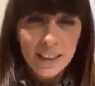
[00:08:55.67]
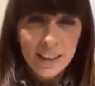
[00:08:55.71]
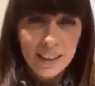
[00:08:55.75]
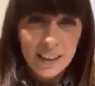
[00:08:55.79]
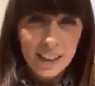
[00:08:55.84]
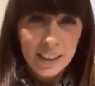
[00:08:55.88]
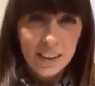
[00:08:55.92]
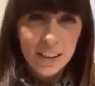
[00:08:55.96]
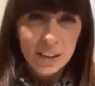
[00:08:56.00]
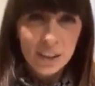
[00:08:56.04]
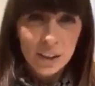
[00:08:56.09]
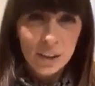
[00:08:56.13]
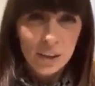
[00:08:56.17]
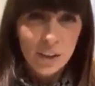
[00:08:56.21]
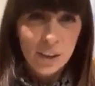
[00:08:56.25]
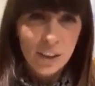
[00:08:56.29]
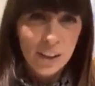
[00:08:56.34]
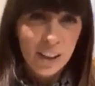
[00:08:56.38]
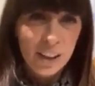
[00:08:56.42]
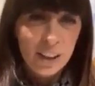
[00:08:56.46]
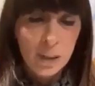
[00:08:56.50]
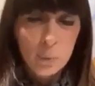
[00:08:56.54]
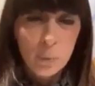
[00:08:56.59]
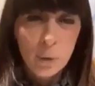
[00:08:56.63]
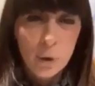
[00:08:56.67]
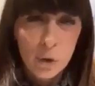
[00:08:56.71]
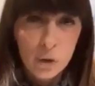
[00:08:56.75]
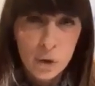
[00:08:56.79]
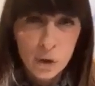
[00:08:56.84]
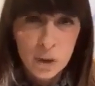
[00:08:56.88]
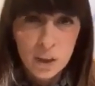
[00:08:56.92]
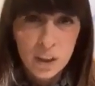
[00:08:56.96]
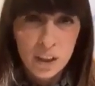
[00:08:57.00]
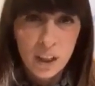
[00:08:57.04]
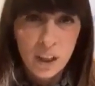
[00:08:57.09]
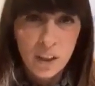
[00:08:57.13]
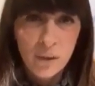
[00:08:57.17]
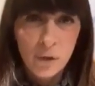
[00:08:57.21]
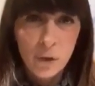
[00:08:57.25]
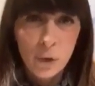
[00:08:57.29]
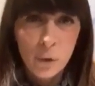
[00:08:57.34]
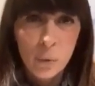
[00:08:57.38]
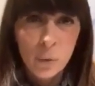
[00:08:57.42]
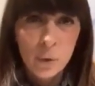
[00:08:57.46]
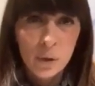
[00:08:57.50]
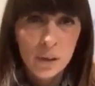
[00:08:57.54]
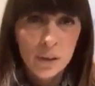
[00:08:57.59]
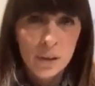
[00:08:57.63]
details are in this post if
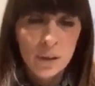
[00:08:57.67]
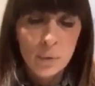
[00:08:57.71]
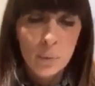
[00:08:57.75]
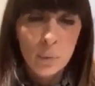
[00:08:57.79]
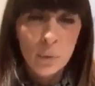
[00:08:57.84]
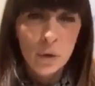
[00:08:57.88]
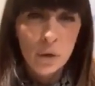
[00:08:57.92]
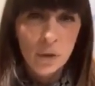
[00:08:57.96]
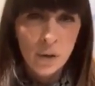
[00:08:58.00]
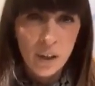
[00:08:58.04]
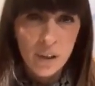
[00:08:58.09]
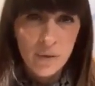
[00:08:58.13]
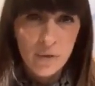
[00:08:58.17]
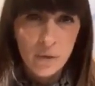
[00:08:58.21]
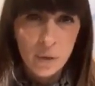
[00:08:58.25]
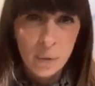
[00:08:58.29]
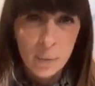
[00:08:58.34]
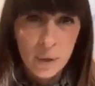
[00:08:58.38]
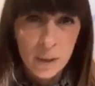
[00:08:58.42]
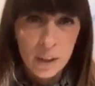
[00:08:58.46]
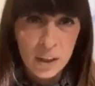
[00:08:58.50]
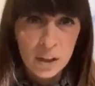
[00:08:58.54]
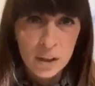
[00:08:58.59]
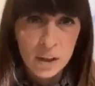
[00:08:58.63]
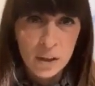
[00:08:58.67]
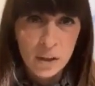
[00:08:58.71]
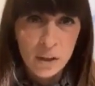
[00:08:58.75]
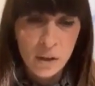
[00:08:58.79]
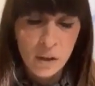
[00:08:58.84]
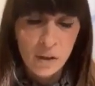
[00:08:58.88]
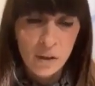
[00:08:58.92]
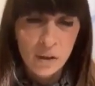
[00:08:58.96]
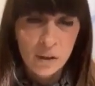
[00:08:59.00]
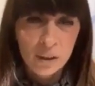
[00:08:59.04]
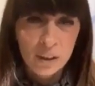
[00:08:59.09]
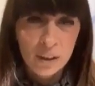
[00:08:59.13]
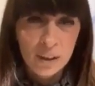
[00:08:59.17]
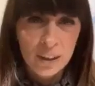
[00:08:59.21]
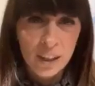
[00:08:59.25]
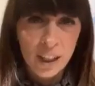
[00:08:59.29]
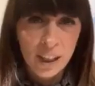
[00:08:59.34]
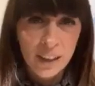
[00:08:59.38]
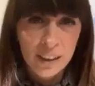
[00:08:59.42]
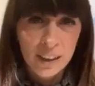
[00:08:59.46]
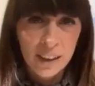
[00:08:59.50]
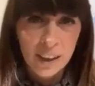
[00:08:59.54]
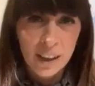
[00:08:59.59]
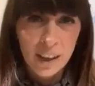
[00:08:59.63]
you want more information on
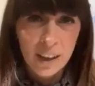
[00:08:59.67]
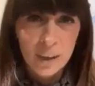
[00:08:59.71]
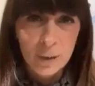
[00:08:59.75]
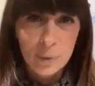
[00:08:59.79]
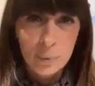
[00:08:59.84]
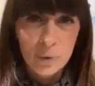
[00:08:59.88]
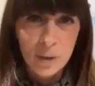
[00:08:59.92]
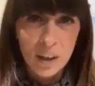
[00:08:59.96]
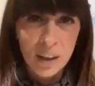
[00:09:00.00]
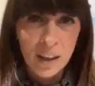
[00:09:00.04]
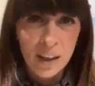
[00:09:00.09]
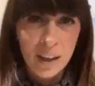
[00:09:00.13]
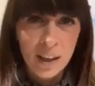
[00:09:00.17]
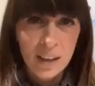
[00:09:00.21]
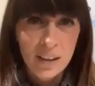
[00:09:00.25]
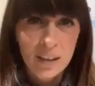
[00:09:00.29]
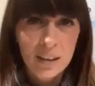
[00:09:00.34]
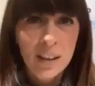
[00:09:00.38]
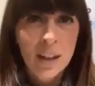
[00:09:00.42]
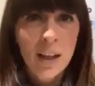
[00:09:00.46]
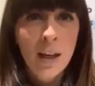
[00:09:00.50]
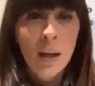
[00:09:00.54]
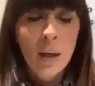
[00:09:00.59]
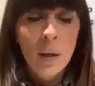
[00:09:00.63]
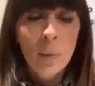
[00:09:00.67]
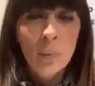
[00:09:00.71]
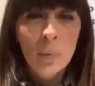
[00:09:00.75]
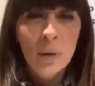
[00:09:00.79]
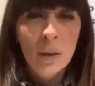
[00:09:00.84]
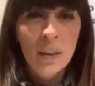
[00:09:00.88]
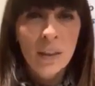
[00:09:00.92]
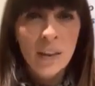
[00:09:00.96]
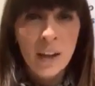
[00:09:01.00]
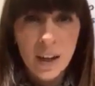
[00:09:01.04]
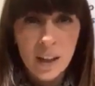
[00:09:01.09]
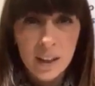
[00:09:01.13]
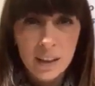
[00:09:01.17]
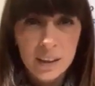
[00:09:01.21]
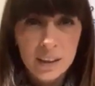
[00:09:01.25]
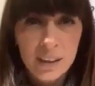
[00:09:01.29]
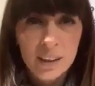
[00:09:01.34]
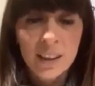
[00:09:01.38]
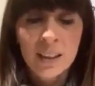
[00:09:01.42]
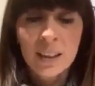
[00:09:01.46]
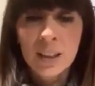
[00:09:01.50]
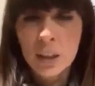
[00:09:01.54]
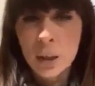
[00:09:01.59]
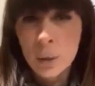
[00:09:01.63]
signing up to that. But that
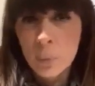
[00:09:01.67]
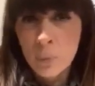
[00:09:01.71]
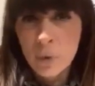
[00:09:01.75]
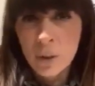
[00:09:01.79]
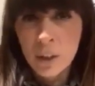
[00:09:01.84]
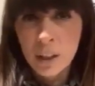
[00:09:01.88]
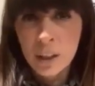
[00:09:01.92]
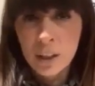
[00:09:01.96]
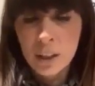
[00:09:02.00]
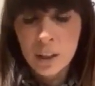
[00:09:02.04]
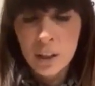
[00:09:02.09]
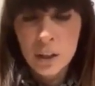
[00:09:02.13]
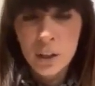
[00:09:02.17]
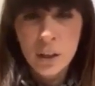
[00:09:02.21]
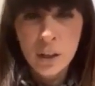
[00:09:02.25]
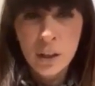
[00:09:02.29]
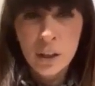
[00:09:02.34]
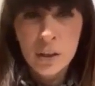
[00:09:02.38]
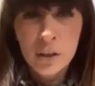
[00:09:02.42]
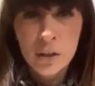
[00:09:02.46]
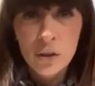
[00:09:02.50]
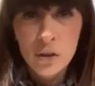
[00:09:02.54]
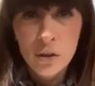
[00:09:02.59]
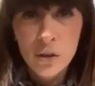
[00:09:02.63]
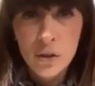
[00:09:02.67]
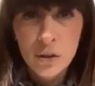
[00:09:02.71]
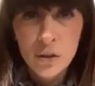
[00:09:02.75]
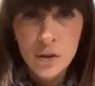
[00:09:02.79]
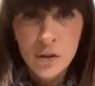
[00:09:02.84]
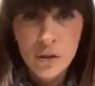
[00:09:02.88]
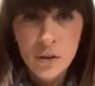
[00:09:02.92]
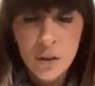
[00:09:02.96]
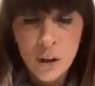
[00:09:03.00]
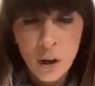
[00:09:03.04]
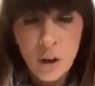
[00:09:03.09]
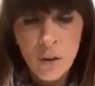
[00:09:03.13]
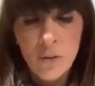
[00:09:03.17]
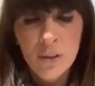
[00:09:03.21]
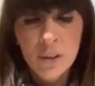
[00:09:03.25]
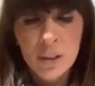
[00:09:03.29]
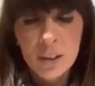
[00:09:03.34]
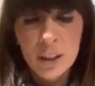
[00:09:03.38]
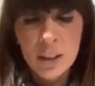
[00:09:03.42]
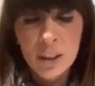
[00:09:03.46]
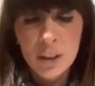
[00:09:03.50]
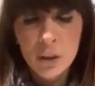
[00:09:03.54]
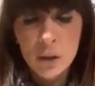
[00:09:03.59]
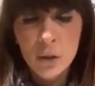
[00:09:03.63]
is something that you can
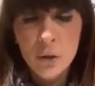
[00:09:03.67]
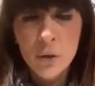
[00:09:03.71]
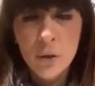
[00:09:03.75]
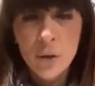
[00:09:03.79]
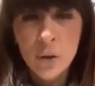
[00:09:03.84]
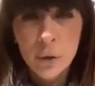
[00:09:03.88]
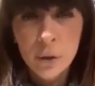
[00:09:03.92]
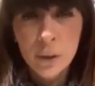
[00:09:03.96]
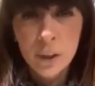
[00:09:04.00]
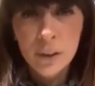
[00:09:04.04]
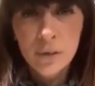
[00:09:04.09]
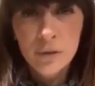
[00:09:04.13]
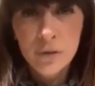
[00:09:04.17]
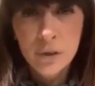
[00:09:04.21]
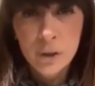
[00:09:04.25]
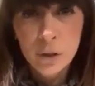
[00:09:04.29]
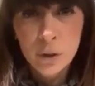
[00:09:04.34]
obviously do going